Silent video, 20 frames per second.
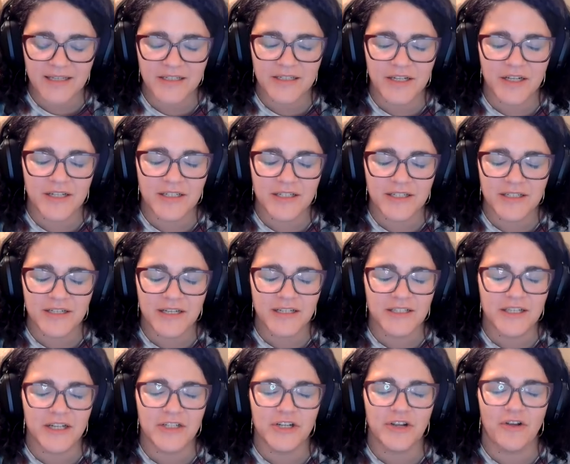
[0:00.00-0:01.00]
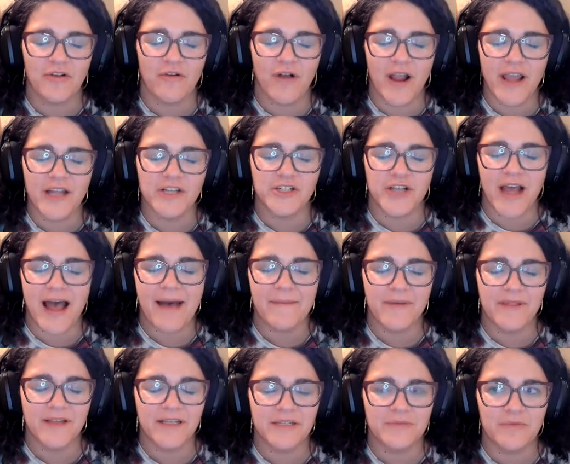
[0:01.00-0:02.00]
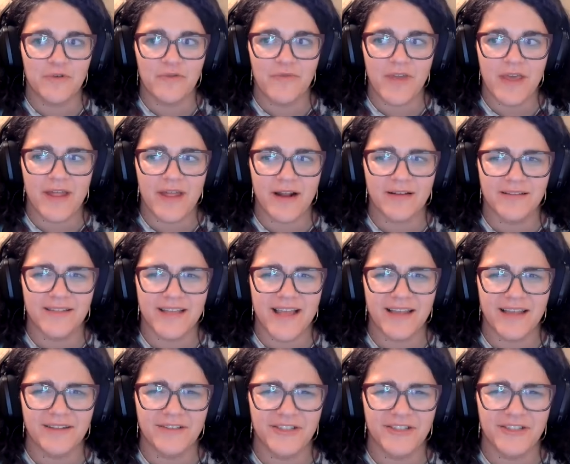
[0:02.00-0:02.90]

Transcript: just does such a great job in this movie that I was like,